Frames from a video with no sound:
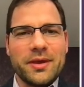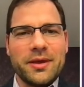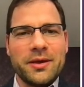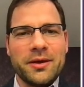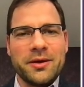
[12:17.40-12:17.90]

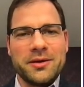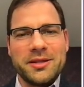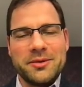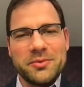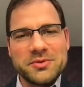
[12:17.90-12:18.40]

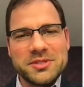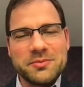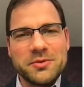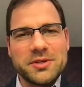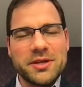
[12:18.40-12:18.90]
enables
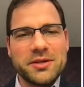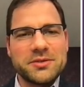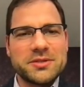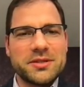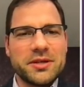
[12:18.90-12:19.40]

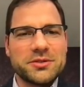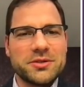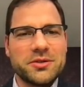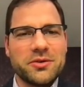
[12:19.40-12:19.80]
simultaneous detection